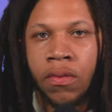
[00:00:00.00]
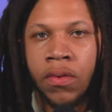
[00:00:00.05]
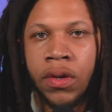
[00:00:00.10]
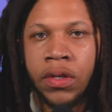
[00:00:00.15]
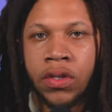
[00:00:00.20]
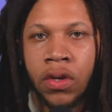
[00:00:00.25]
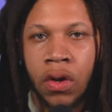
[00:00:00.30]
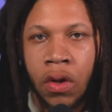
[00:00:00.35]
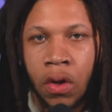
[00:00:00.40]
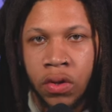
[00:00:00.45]

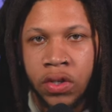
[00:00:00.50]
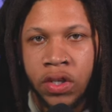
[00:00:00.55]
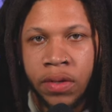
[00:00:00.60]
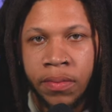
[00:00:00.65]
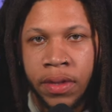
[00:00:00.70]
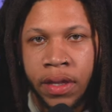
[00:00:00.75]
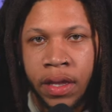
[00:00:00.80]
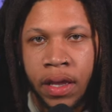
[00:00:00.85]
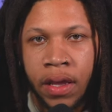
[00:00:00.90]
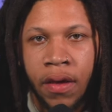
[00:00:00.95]
which
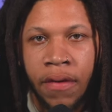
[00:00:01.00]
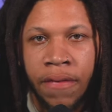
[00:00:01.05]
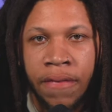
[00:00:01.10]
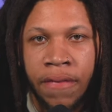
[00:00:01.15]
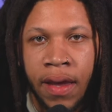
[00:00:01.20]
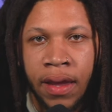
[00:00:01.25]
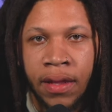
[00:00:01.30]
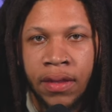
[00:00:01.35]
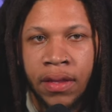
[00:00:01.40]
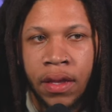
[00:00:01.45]
ultimately
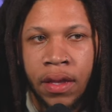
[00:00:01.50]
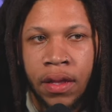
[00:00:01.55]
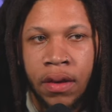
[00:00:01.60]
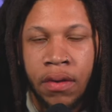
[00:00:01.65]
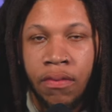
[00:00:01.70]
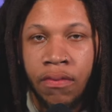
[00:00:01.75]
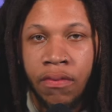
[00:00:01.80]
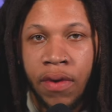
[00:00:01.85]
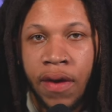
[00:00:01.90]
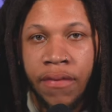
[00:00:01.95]
affected
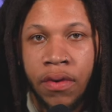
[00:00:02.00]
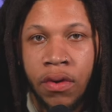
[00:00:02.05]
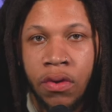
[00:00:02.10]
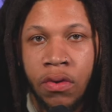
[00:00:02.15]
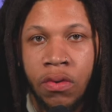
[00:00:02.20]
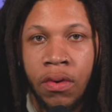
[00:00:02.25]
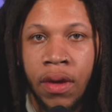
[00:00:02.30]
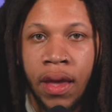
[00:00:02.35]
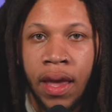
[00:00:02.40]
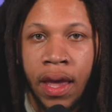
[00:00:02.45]

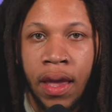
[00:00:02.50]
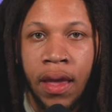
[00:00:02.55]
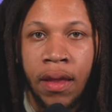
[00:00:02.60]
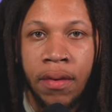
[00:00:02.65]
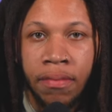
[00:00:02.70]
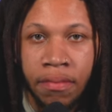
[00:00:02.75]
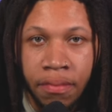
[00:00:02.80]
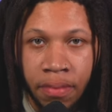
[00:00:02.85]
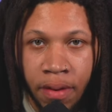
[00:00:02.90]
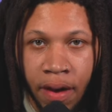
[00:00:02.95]
revenue
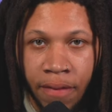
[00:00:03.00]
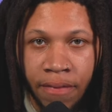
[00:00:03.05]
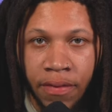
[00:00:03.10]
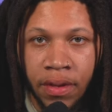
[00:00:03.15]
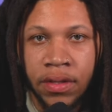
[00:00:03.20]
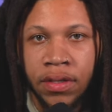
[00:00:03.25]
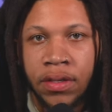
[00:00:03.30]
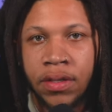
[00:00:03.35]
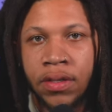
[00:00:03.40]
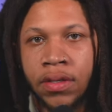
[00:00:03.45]
and
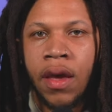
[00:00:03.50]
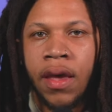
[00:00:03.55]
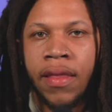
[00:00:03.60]
profits.